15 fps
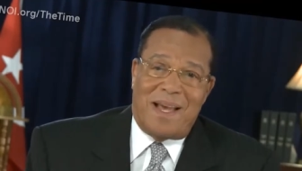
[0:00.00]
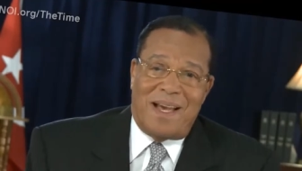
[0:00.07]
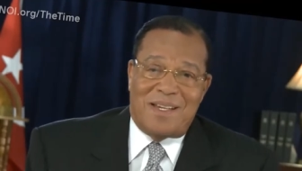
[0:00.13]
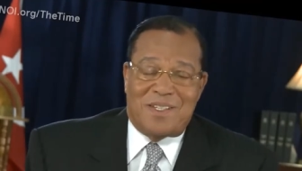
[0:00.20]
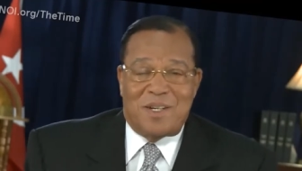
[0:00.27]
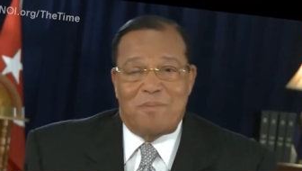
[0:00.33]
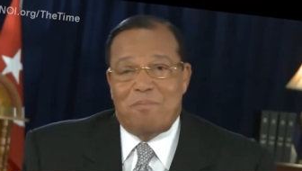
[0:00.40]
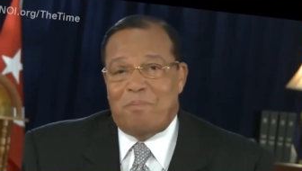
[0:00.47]

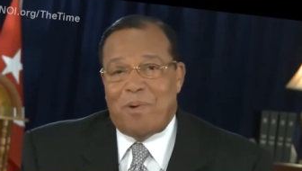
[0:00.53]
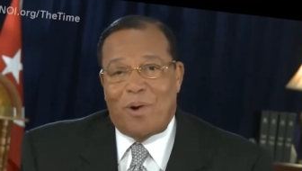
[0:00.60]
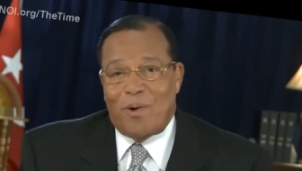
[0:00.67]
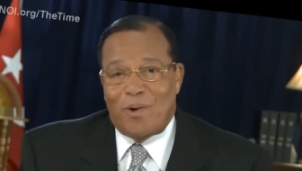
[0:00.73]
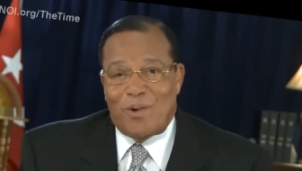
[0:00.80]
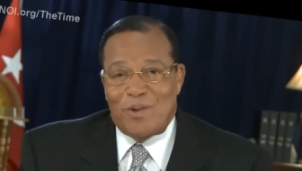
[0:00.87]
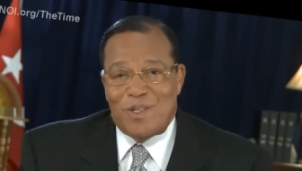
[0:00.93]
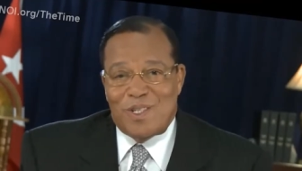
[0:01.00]
has
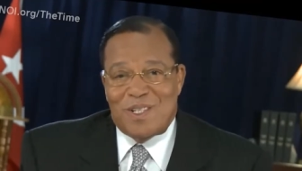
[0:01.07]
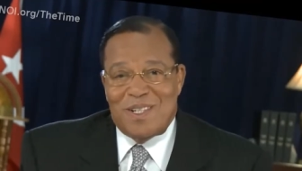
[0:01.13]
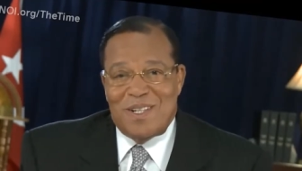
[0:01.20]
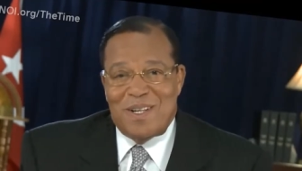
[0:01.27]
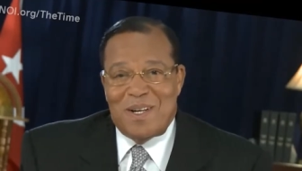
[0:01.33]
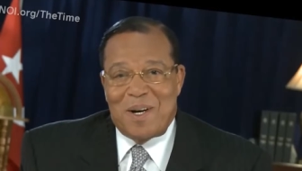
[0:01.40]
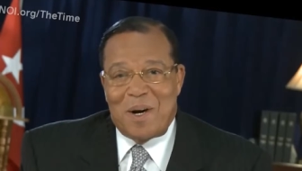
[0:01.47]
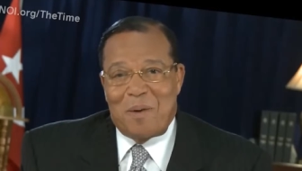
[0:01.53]
imposed
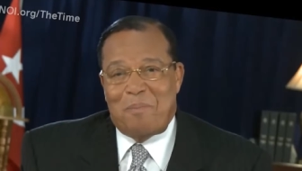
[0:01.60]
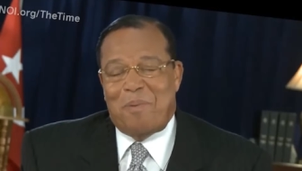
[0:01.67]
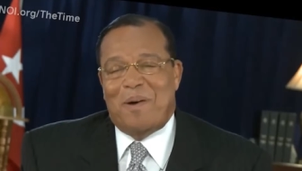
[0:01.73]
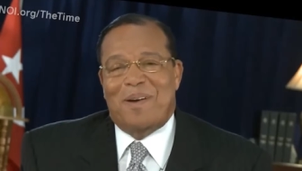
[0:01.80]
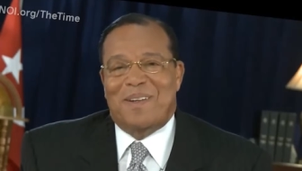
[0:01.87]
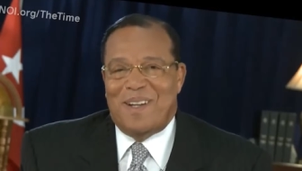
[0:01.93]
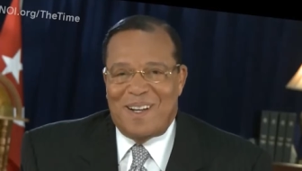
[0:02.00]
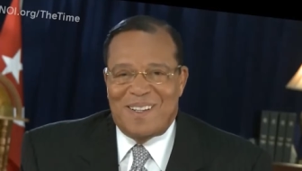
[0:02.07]

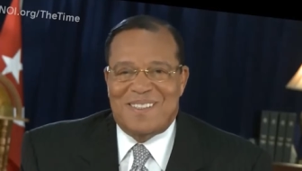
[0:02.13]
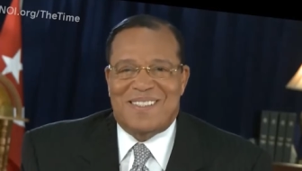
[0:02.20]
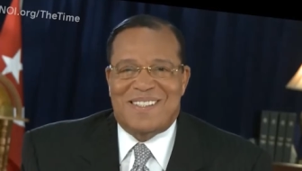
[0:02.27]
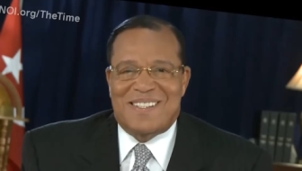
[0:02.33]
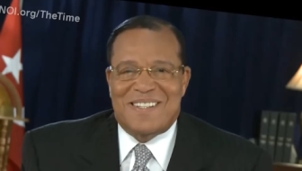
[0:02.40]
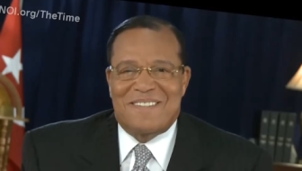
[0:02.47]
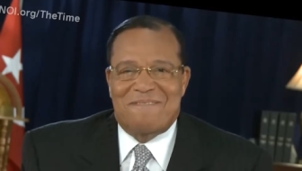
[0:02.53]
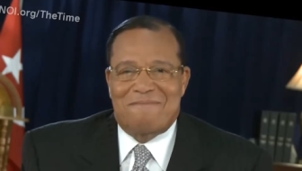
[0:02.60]
upon
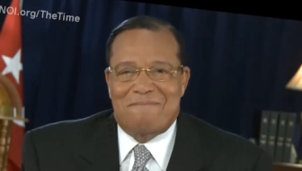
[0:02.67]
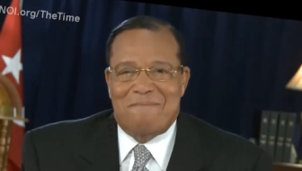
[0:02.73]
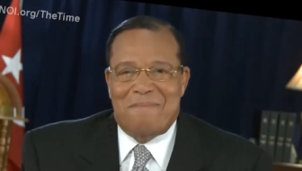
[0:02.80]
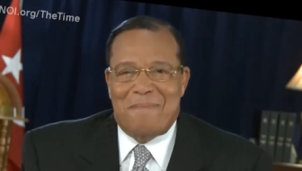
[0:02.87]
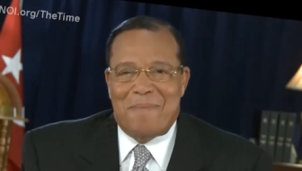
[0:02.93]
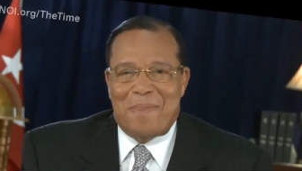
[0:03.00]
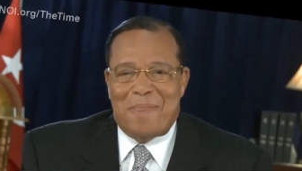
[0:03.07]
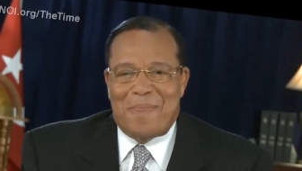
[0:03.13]
us.
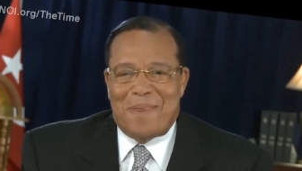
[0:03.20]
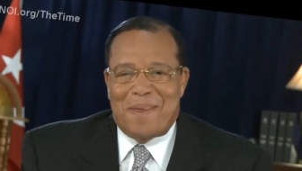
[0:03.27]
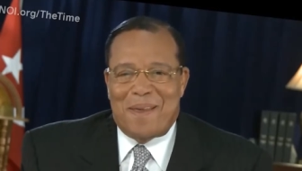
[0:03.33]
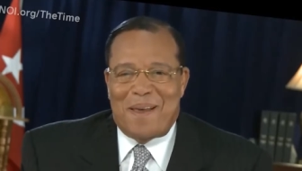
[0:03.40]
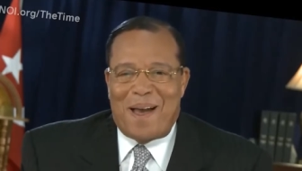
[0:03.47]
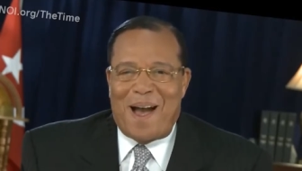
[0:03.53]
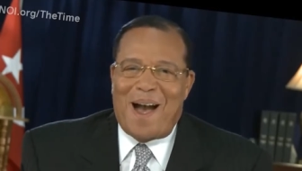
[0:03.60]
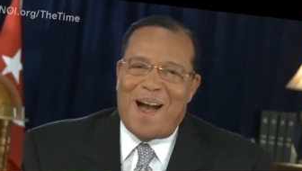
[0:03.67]

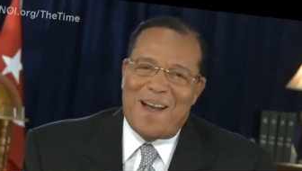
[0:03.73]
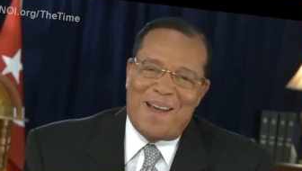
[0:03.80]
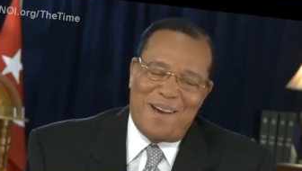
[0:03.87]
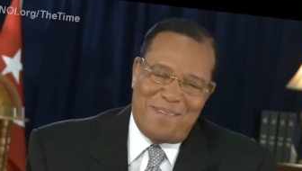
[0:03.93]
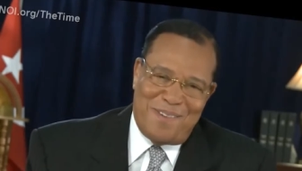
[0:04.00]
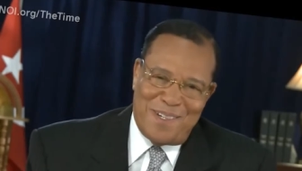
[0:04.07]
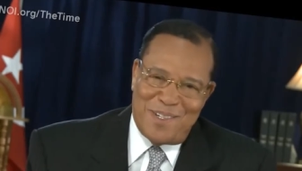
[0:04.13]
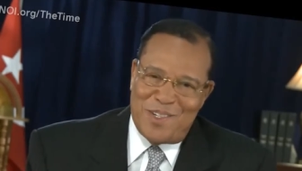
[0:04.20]
I
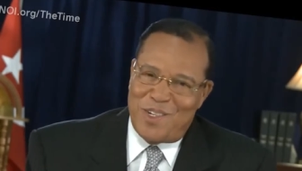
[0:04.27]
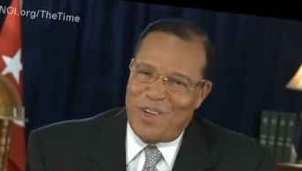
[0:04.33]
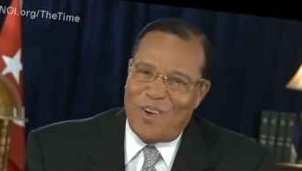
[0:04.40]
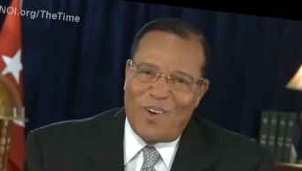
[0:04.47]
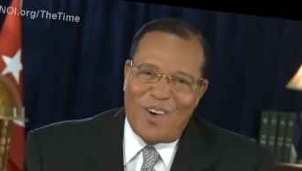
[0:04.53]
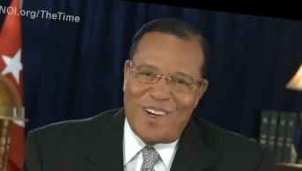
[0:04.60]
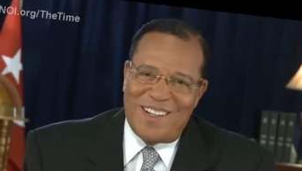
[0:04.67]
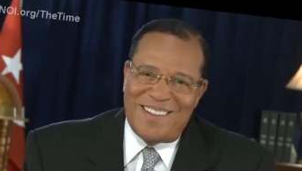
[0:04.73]
have
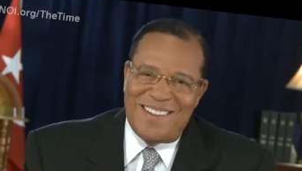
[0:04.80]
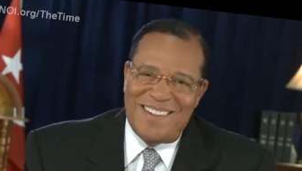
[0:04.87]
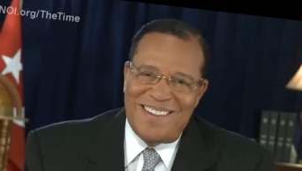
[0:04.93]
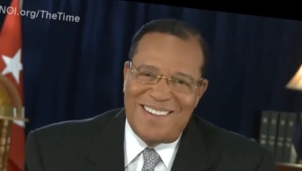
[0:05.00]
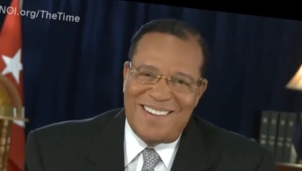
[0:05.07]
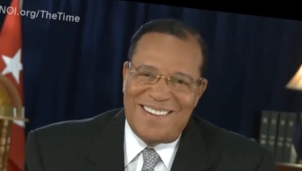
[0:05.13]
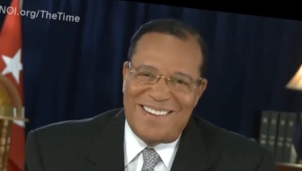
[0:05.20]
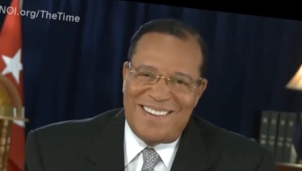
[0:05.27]
enjoyed
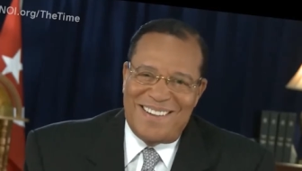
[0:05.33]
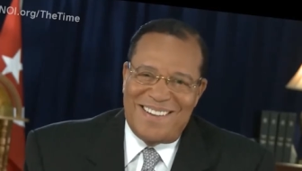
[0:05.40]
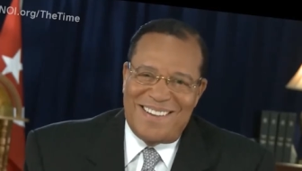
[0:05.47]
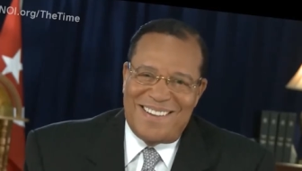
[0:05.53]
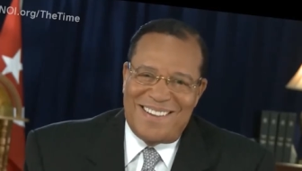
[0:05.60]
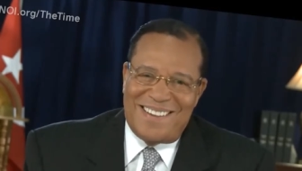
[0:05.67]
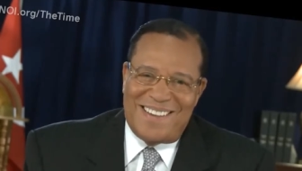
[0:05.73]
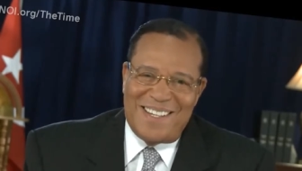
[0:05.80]

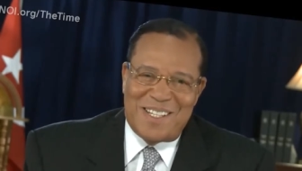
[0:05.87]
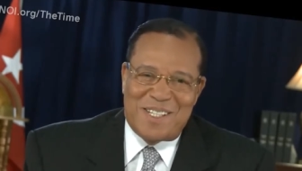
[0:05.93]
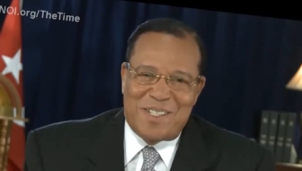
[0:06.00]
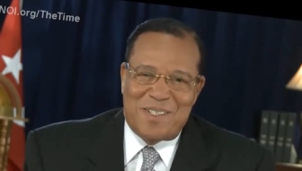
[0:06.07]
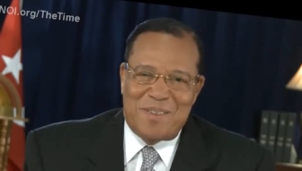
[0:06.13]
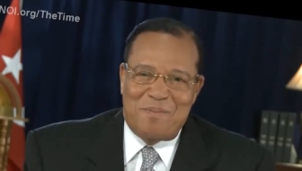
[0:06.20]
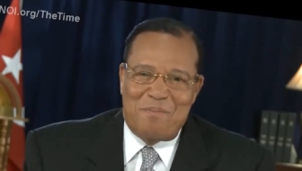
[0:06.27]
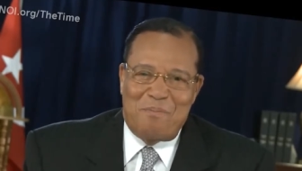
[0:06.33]

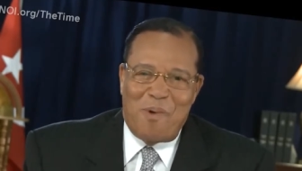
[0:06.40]
this